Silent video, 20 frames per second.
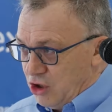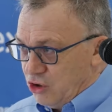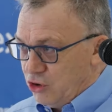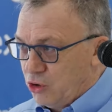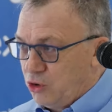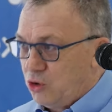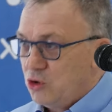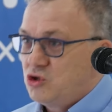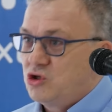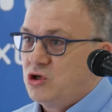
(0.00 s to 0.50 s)
the
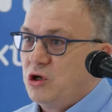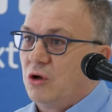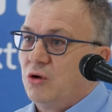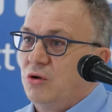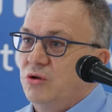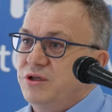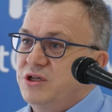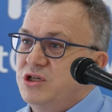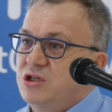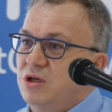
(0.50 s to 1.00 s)
culture
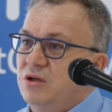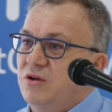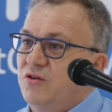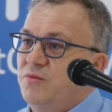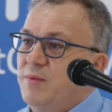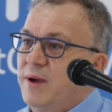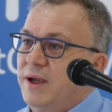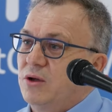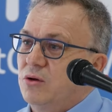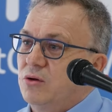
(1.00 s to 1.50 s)
condition
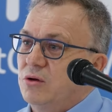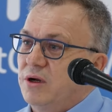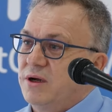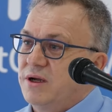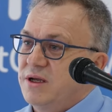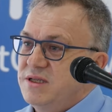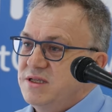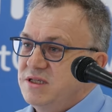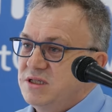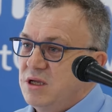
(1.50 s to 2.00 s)
of
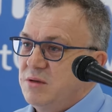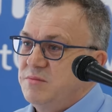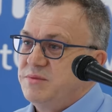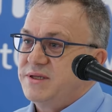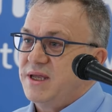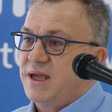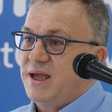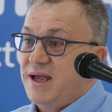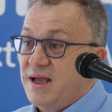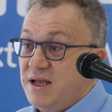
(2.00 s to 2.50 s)

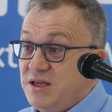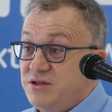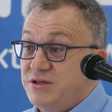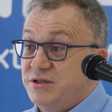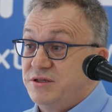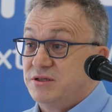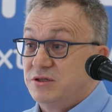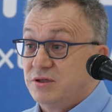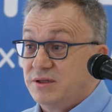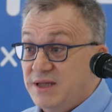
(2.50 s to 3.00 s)
microorganisms and
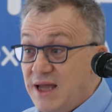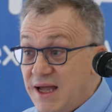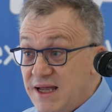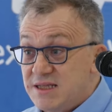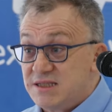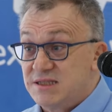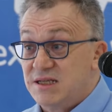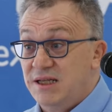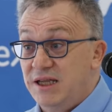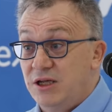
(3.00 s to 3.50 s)
the
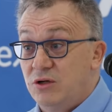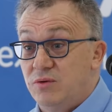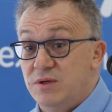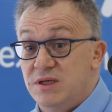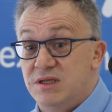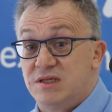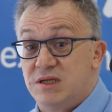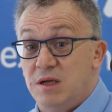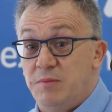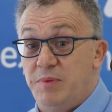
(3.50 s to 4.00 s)
gas
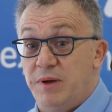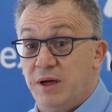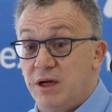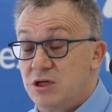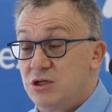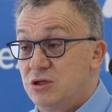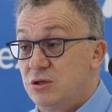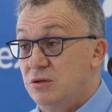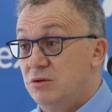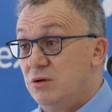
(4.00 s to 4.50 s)
liquid
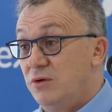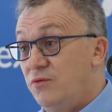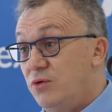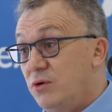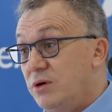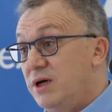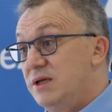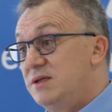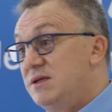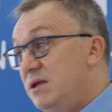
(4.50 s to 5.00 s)
separation. Don't
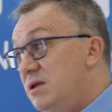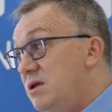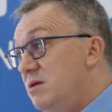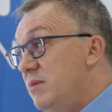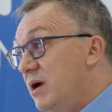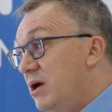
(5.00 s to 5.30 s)
forget that in